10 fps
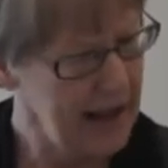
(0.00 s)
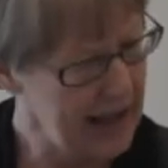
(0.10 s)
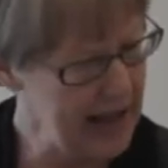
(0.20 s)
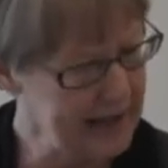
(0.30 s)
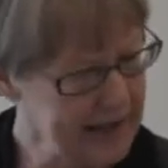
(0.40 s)

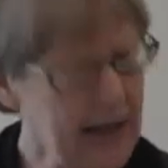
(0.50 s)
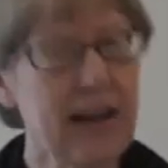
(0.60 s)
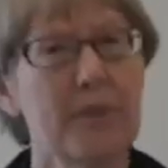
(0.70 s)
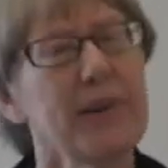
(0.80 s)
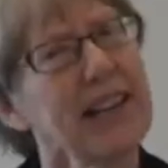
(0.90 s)
And
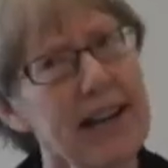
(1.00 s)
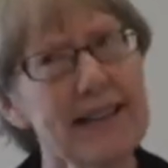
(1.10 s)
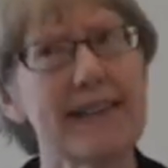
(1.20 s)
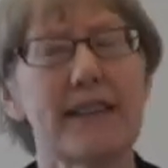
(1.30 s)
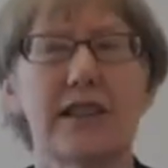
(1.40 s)
uh,
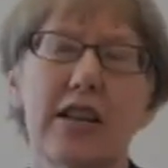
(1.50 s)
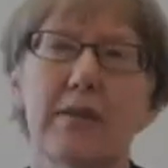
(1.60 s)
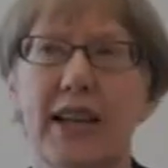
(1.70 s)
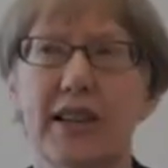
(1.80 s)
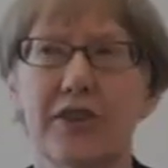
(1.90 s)
because
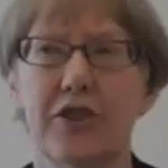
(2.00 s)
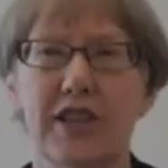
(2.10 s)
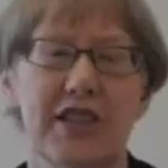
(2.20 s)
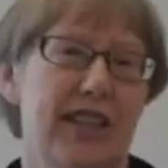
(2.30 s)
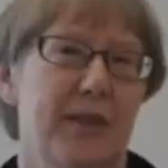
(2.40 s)
autonomy has
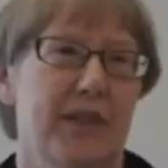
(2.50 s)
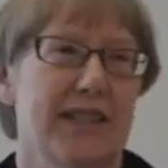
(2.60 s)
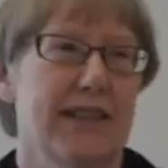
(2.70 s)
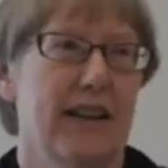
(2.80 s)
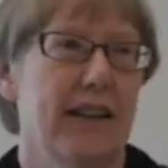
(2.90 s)
traditionally been
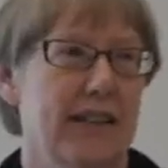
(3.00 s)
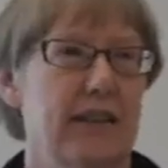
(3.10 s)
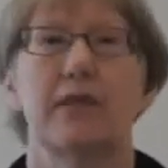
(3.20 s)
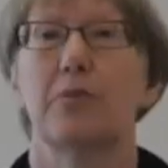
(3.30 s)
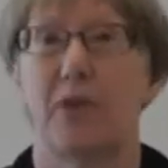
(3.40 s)

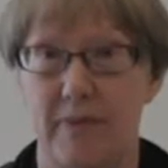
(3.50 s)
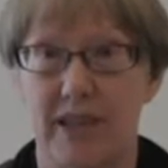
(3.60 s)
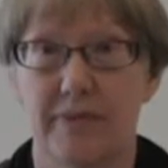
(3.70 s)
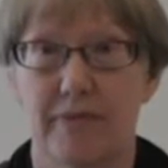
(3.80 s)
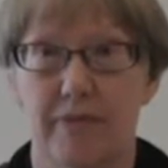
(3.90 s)
denied to
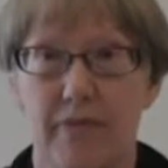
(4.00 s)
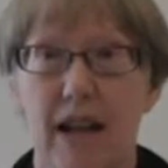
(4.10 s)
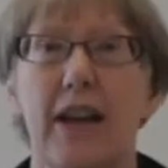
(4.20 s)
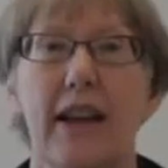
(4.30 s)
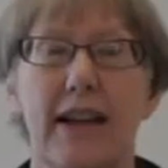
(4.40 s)
women
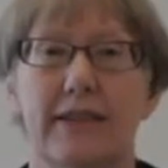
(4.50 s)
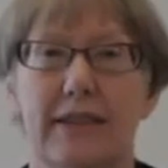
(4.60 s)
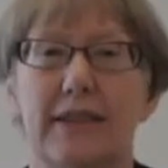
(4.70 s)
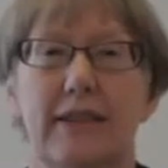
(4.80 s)
and